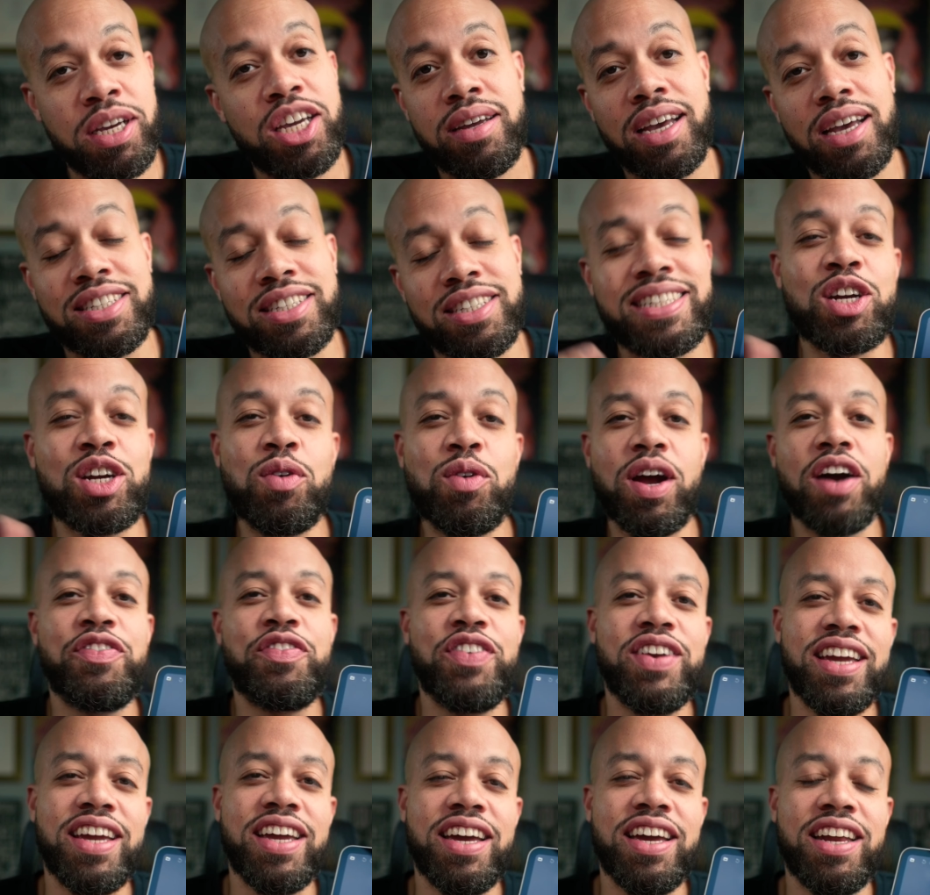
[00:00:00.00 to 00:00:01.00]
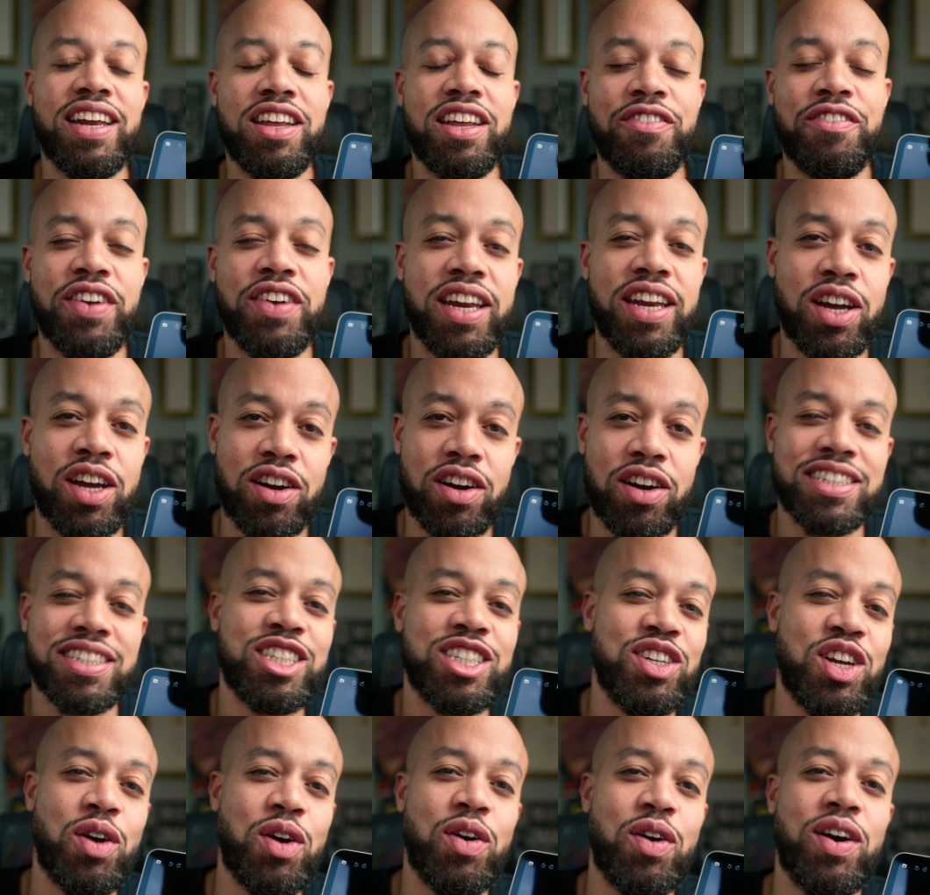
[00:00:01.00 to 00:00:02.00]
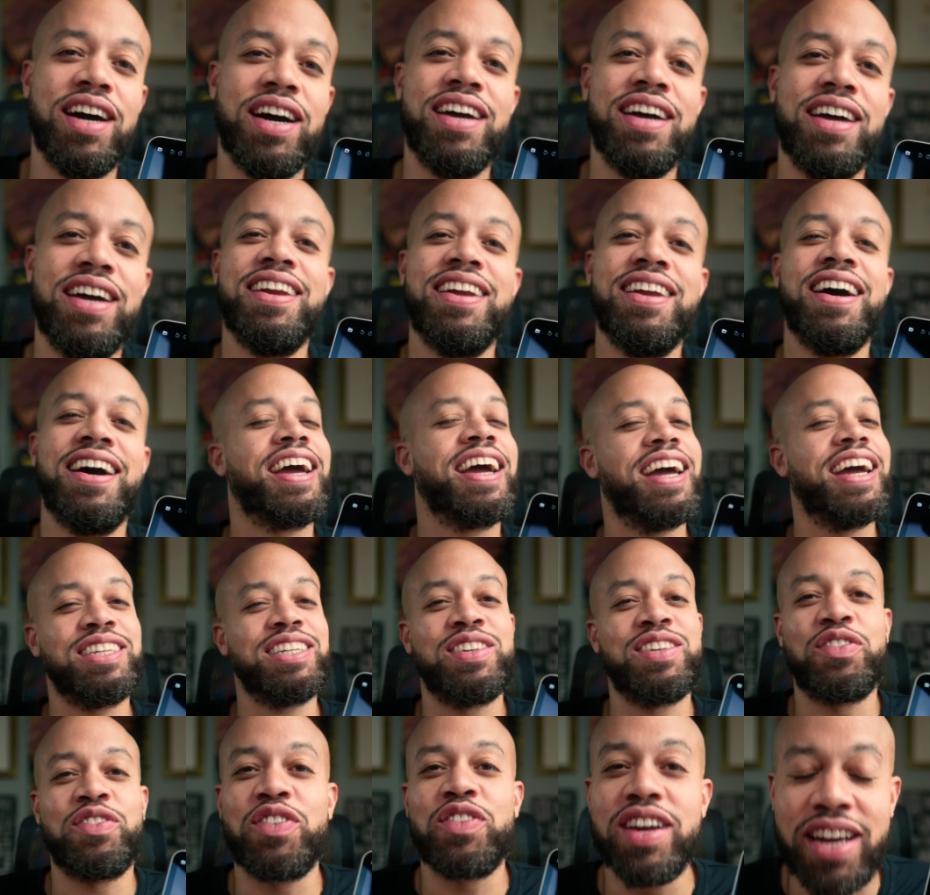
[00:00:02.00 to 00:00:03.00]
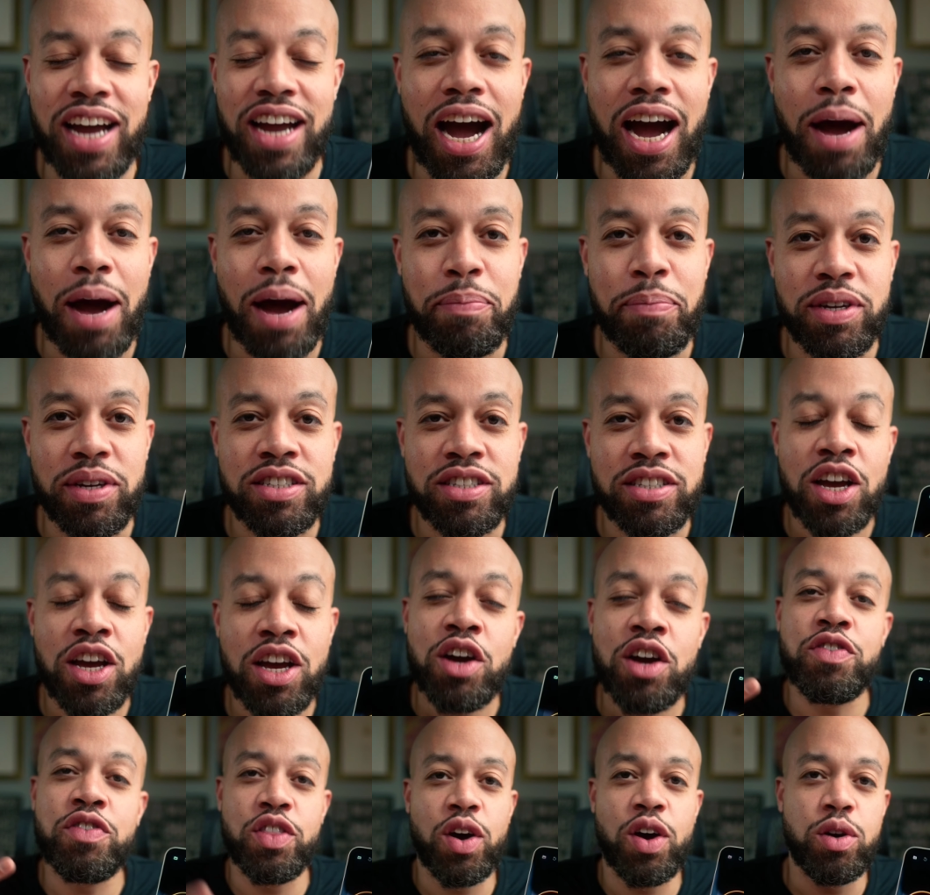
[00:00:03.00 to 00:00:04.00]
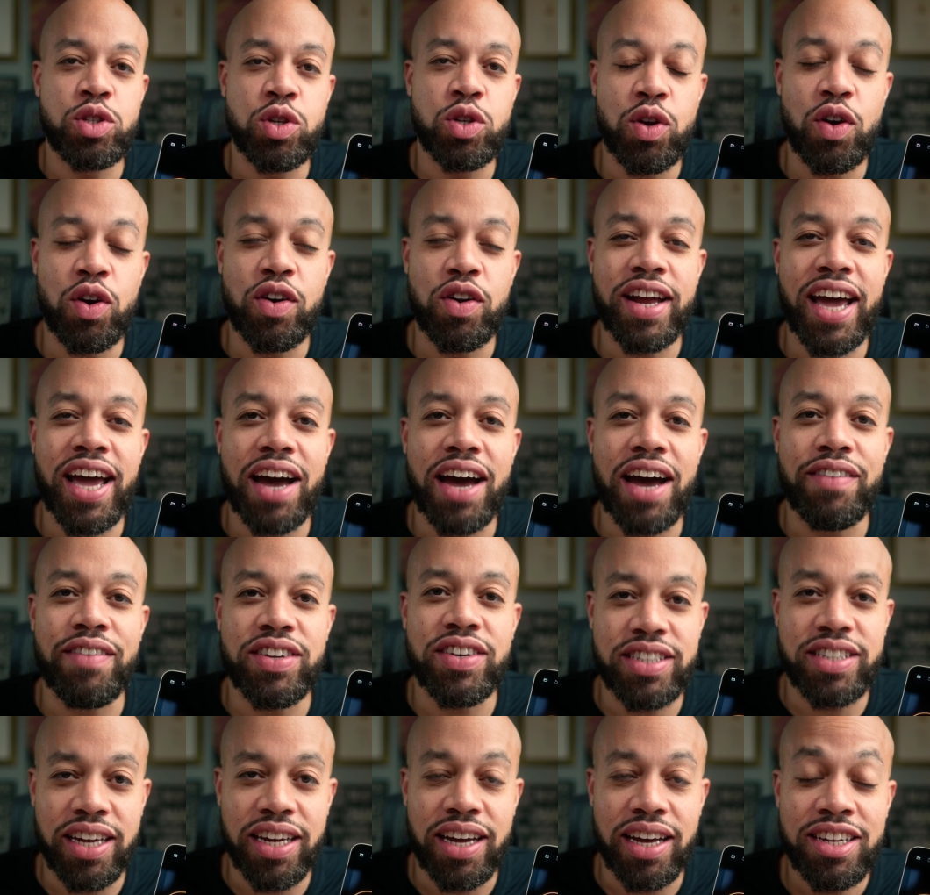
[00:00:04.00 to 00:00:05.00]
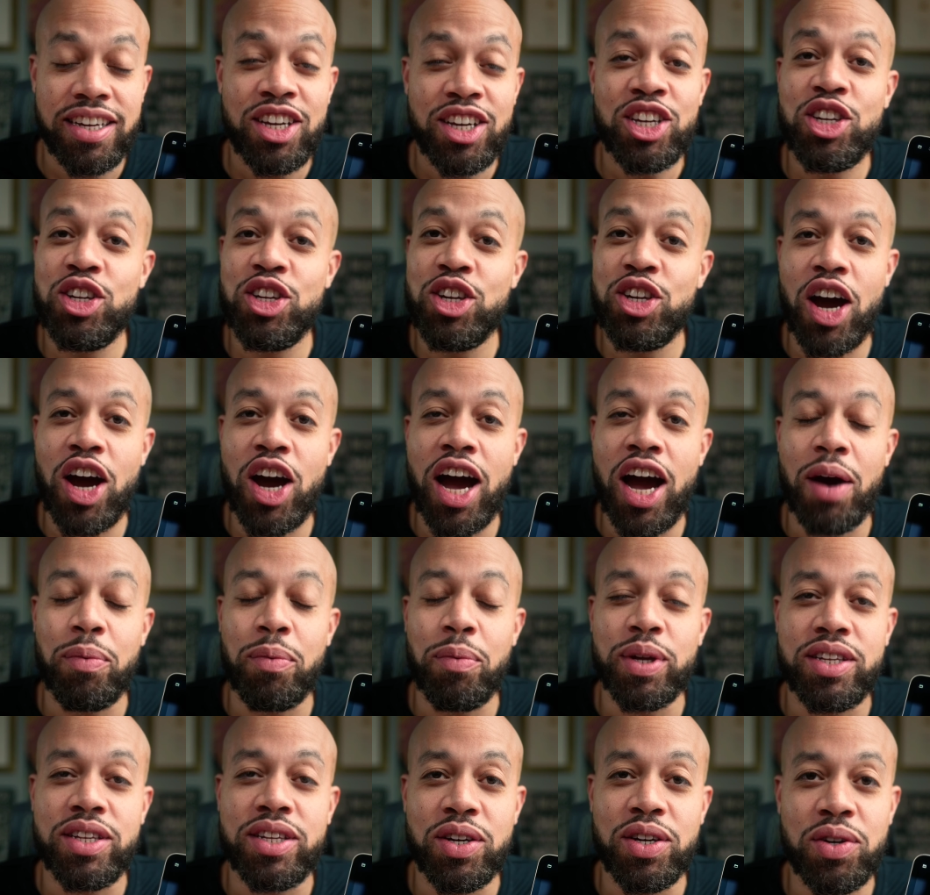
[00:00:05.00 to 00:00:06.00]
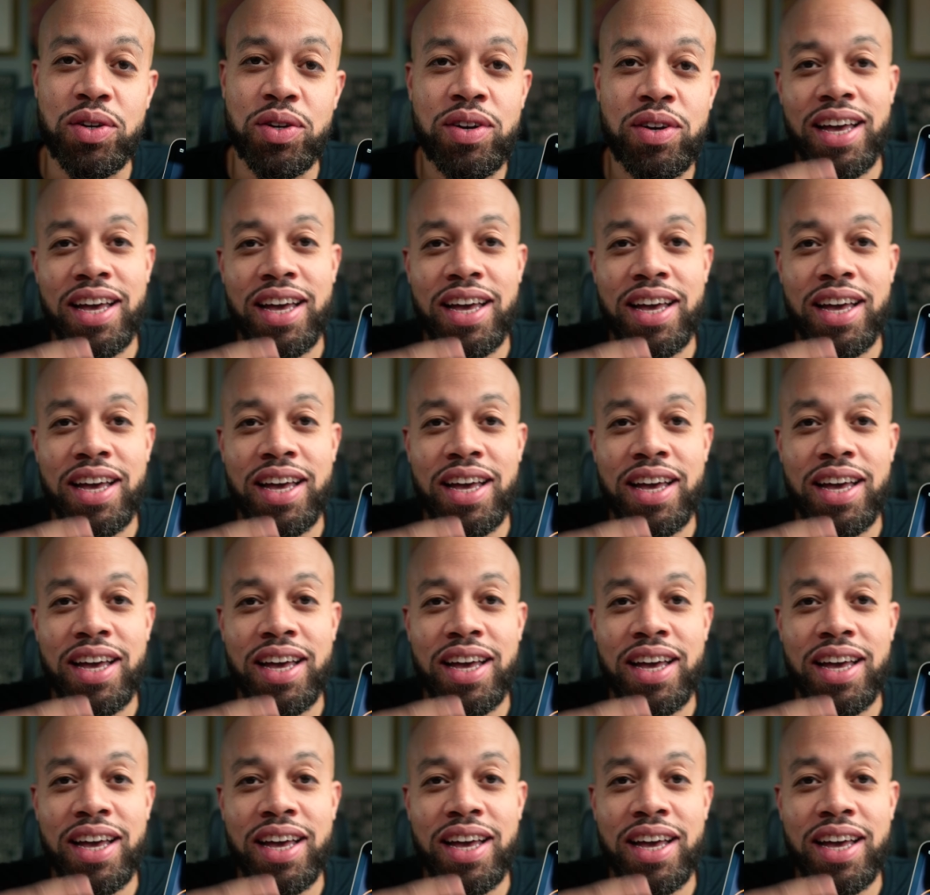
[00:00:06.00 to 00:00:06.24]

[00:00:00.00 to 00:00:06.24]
And stick around for the end of the video because you know what? I got some free copies for those who don't have it yet. You know how we do.